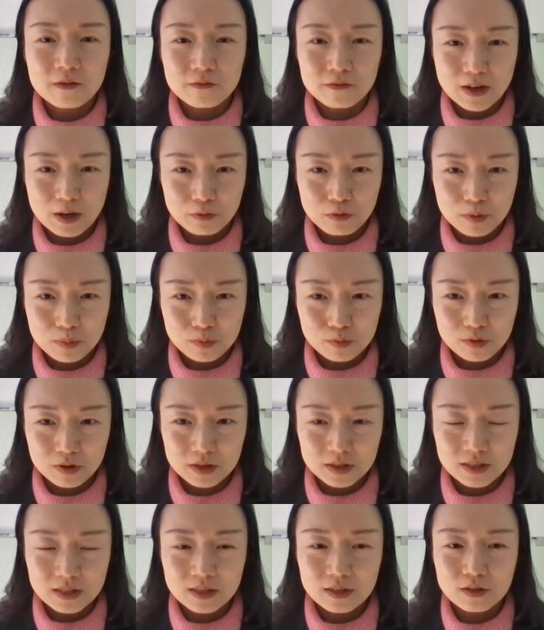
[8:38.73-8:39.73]

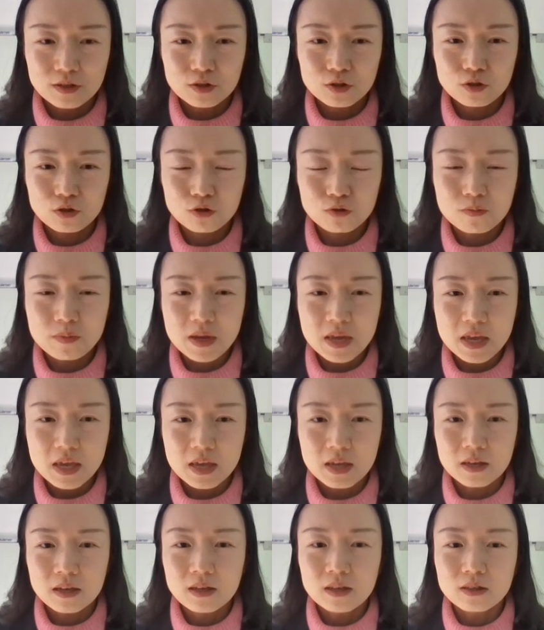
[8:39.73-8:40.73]
variables to
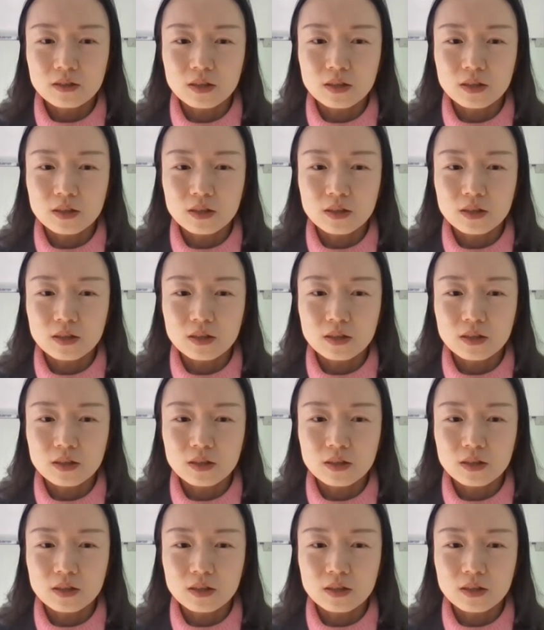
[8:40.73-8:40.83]
be